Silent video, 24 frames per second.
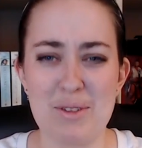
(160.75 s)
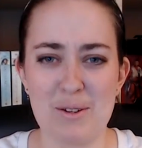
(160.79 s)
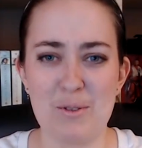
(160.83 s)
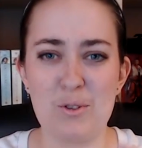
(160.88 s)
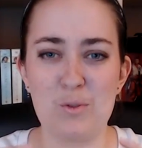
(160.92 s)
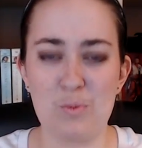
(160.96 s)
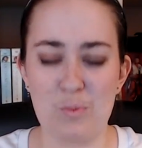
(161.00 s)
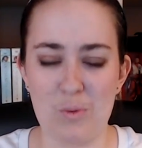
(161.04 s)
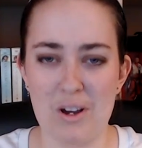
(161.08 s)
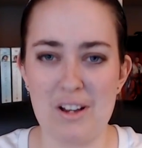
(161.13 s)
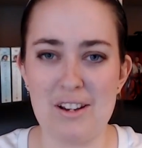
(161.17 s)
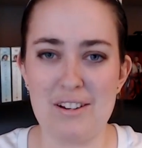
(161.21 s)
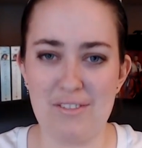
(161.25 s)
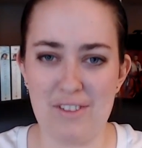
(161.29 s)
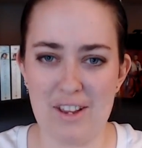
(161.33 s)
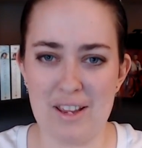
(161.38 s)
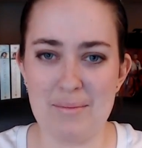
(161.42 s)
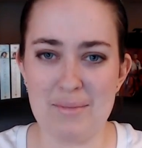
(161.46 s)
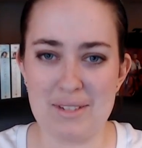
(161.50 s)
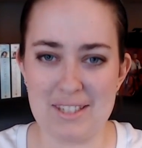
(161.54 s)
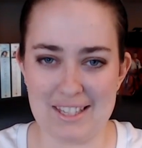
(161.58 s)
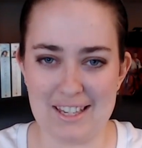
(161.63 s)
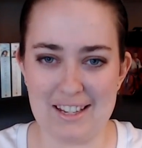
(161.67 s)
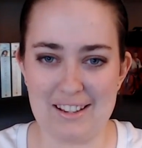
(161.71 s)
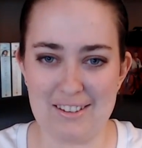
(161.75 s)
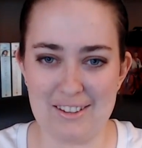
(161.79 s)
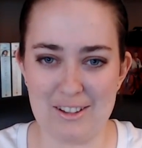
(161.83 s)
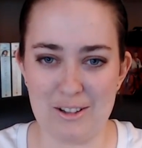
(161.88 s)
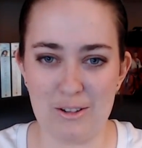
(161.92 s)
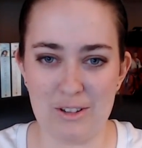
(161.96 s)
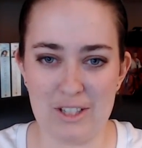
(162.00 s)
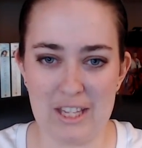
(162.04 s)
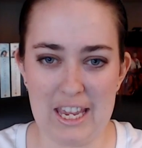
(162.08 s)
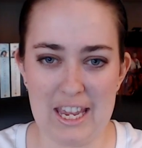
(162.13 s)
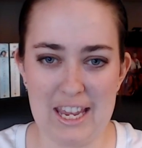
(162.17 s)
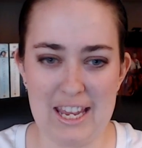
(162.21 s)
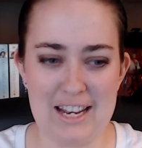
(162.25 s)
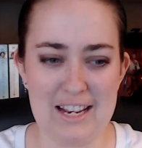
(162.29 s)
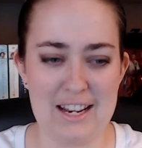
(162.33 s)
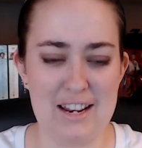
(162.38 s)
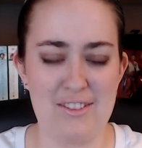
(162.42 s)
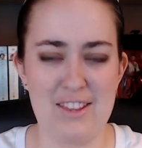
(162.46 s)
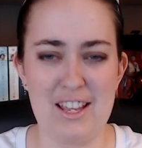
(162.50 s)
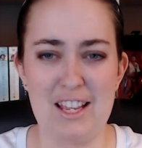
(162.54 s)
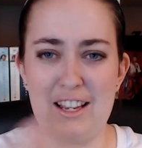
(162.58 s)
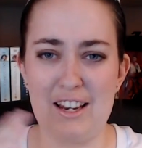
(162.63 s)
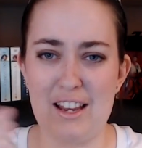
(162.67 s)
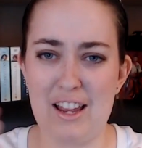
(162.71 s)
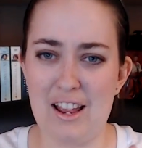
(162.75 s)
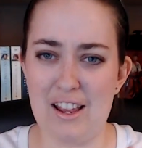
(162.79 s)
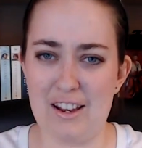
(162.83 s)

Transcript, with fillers: there was one of him as like a little kid and I think